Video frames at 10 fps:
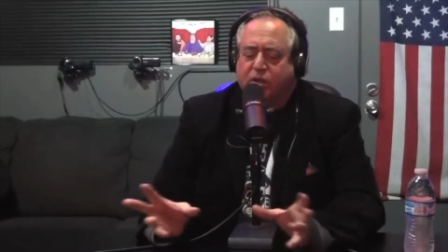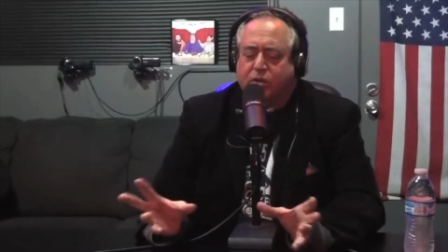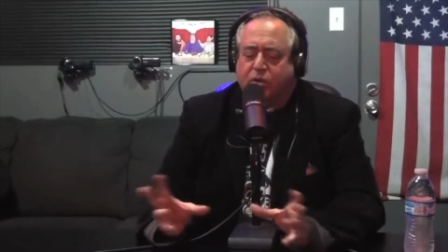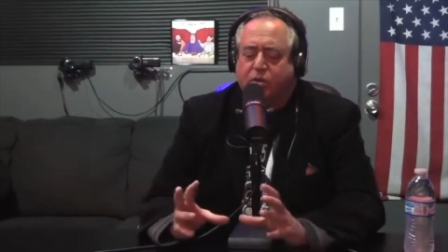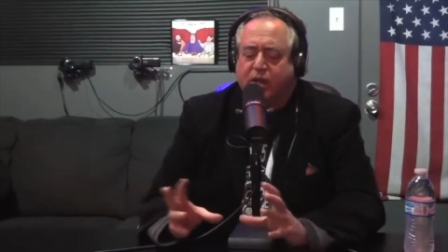
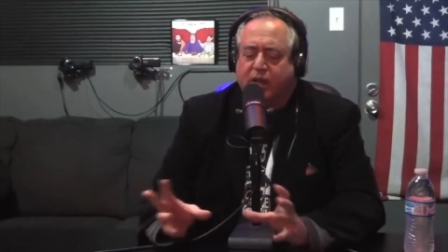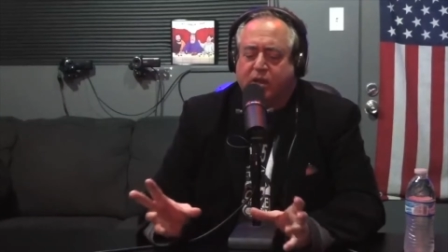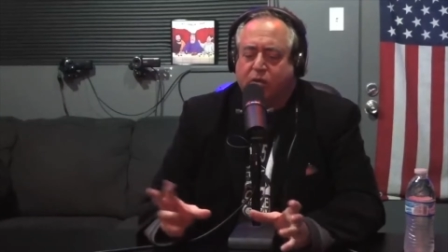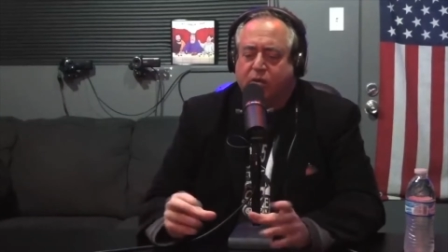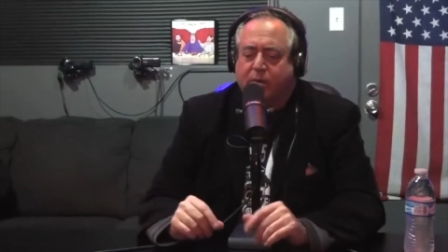all got
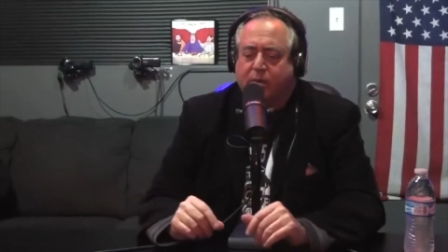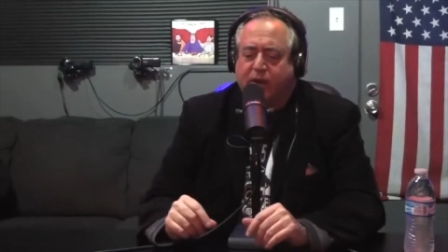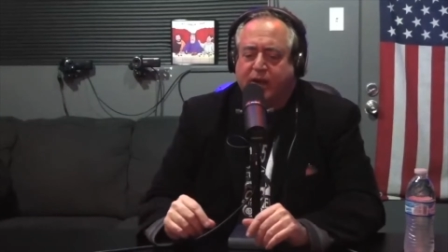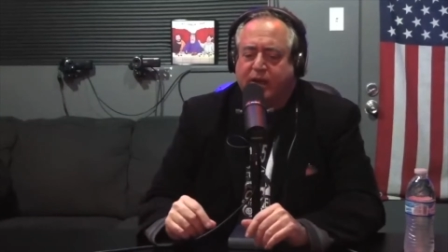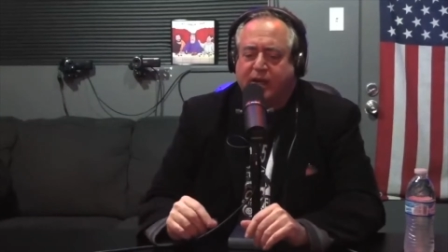
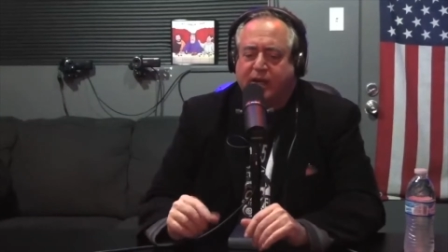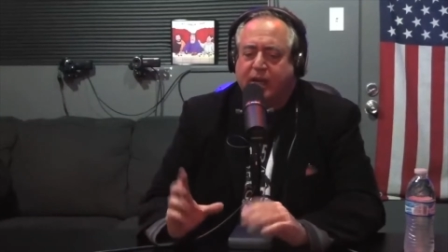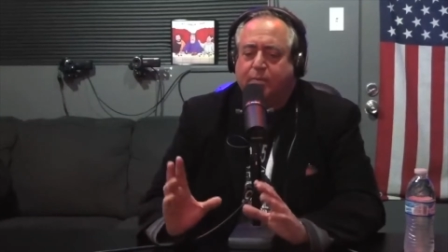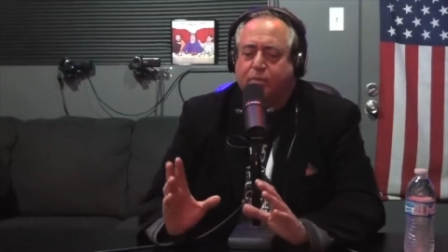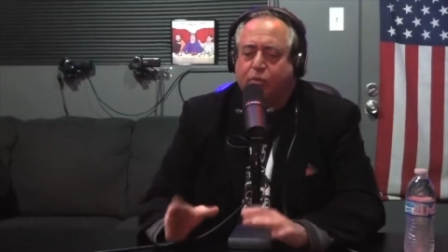corroborated, and he
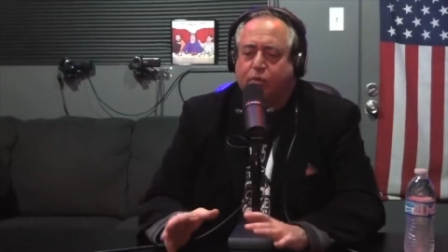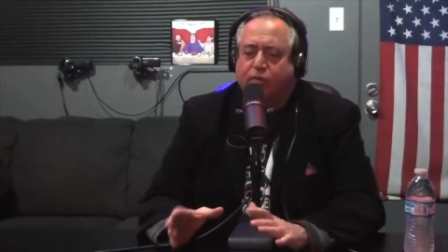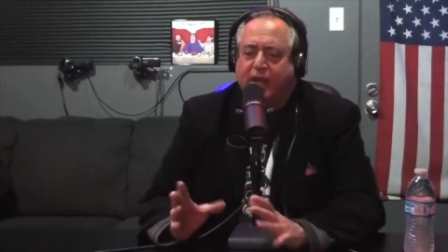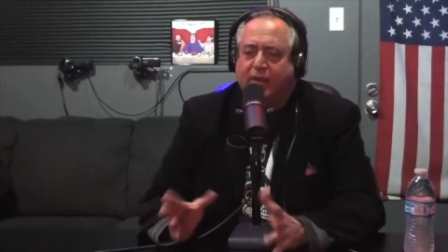approved